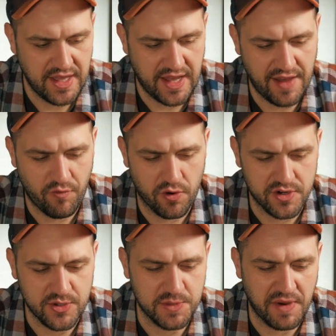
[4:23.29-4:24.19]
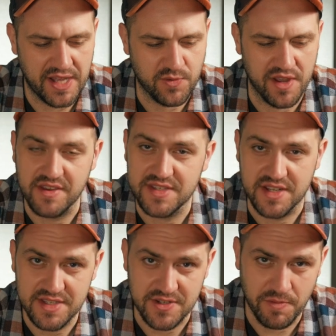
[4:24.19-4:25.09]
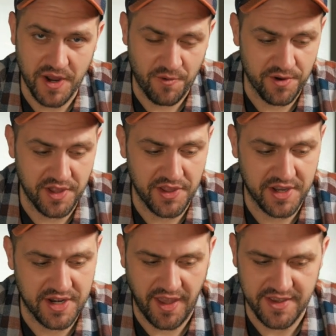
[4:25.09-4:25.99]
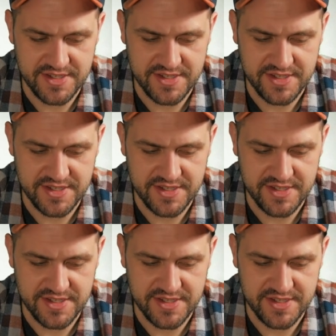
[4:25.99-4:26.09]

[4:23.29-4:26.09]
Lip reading: I have 1 or 2 spots where I think Cinestill might really look nice.